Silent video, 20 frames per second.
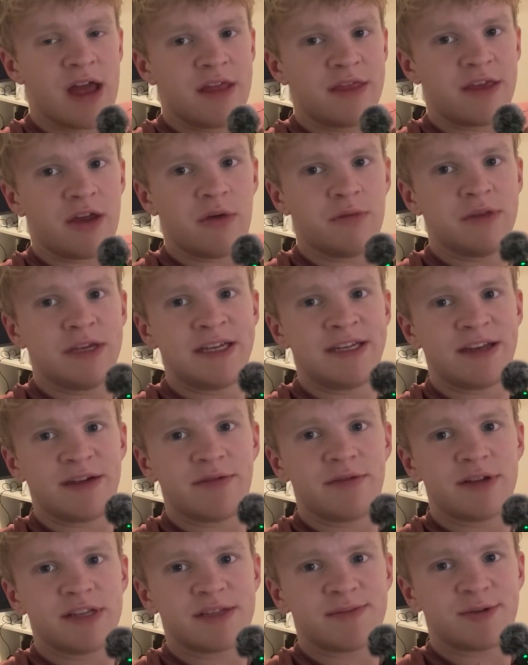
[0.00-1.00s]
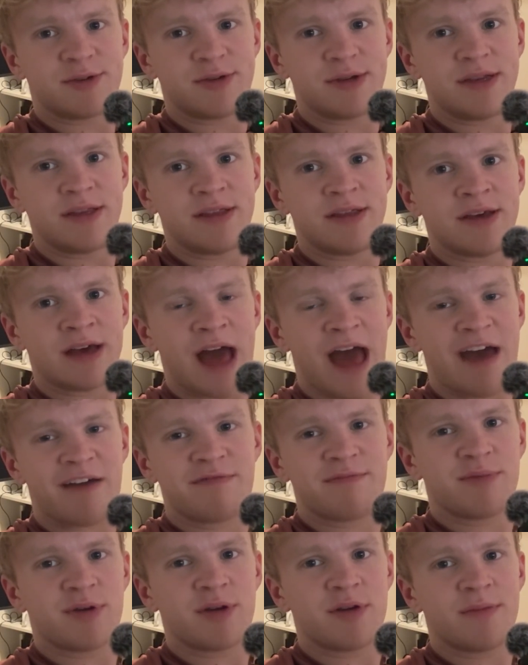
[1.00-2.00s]
the only difference between the F
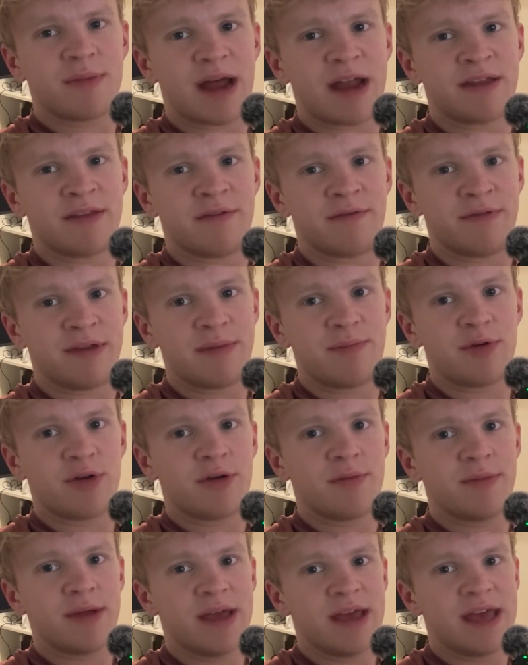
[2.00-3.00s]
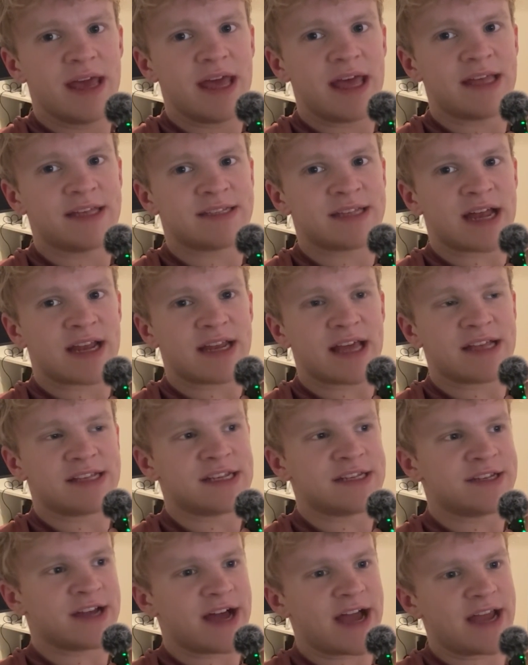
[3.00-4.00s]
perm and the V perm is that it's
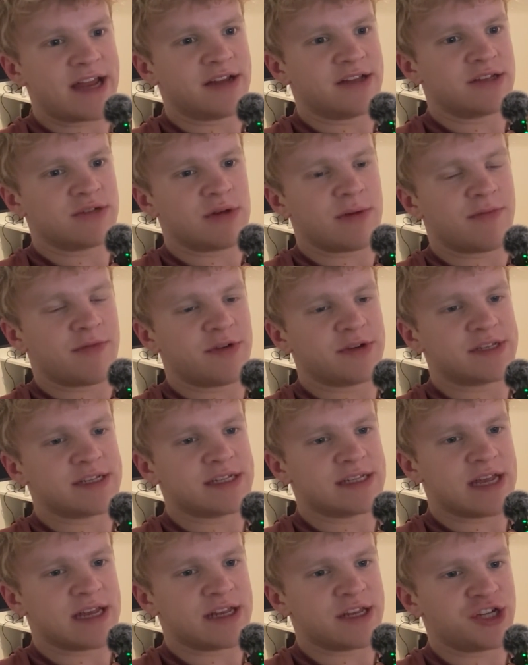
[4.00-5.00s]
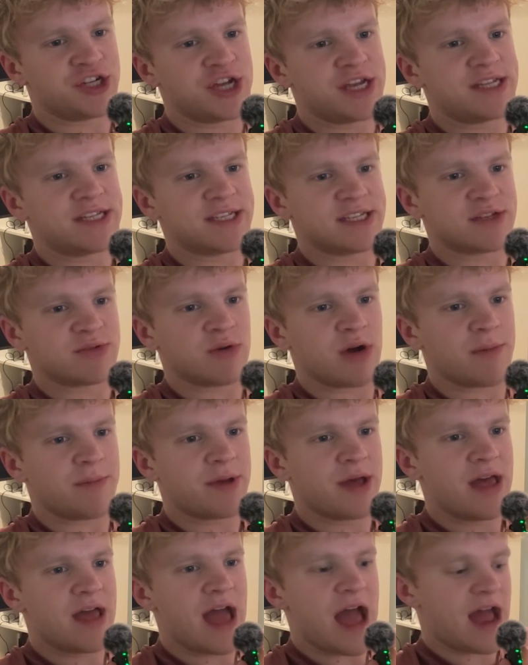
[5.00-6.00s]
a diagonal swap versus an adjacent swap,
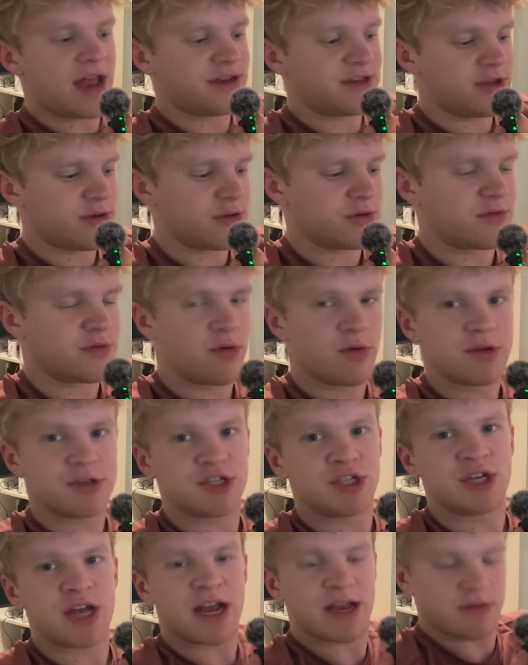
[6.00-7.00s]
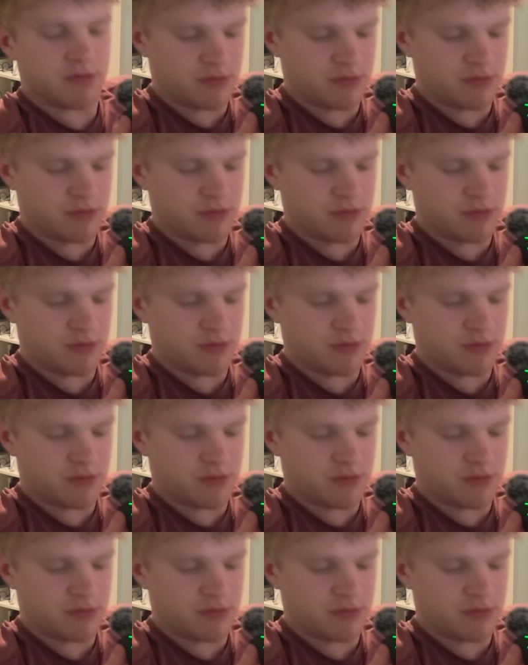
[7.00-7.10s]
and you can of course check.